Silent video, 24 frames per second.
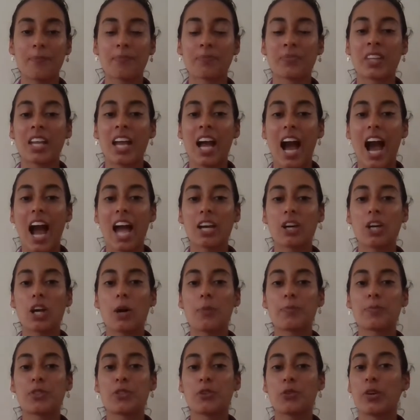I hope
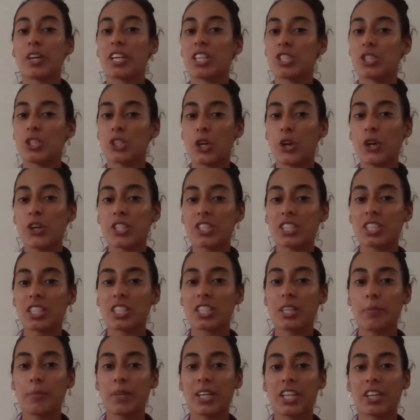you enjoyed the
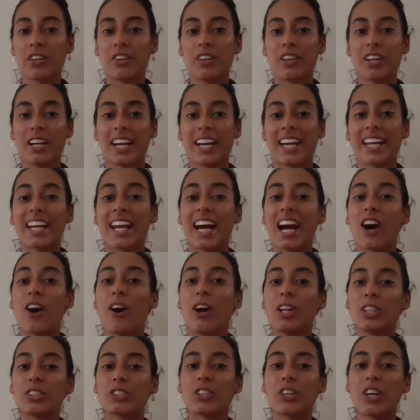video, and
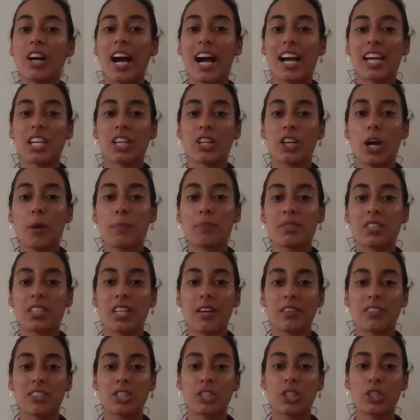also I hope
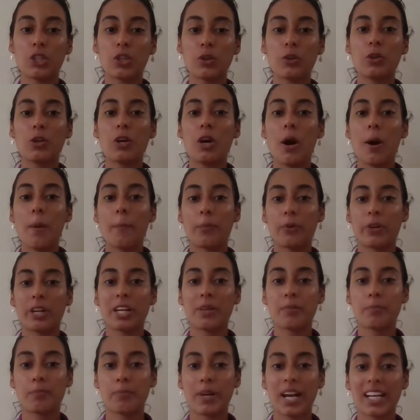that you put in
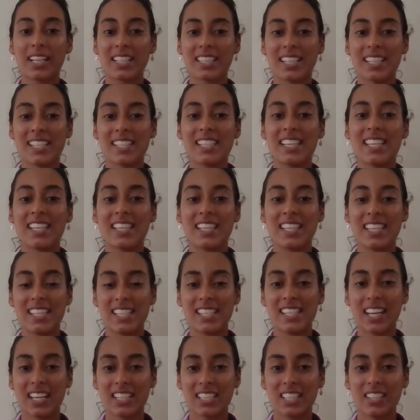practice these
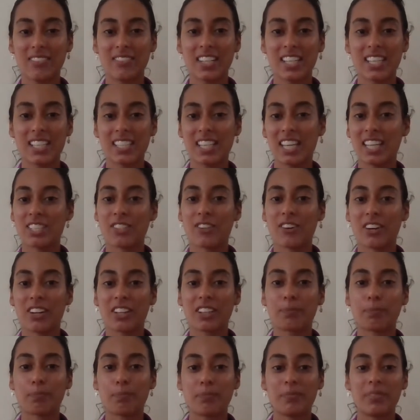activities in your
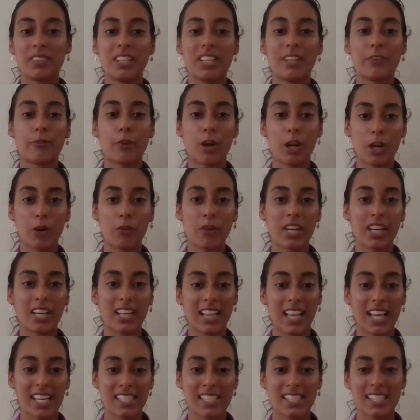following
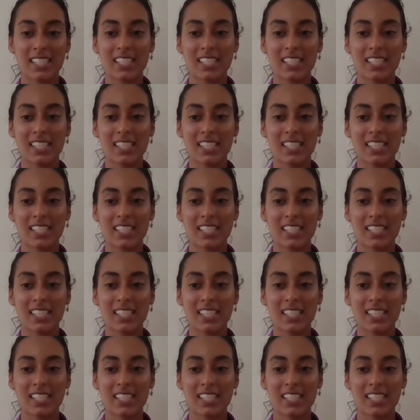classes.